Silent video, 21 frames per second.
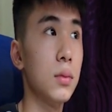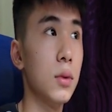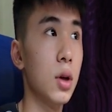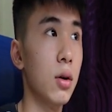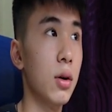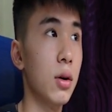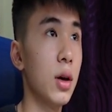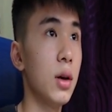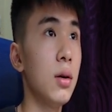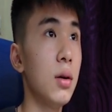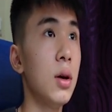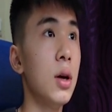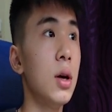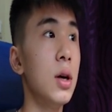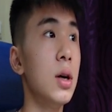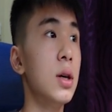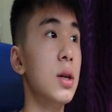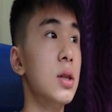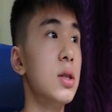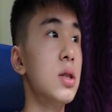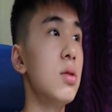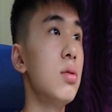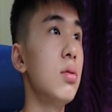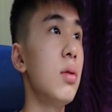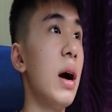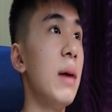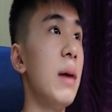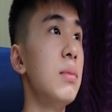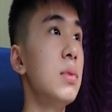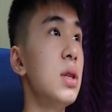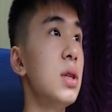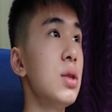Okay, so I
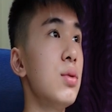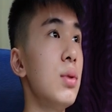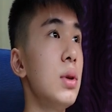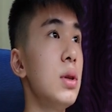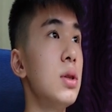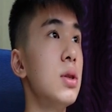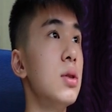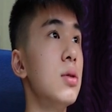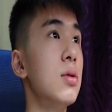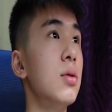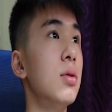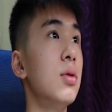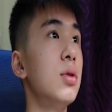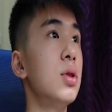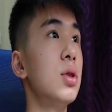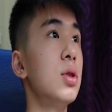just want to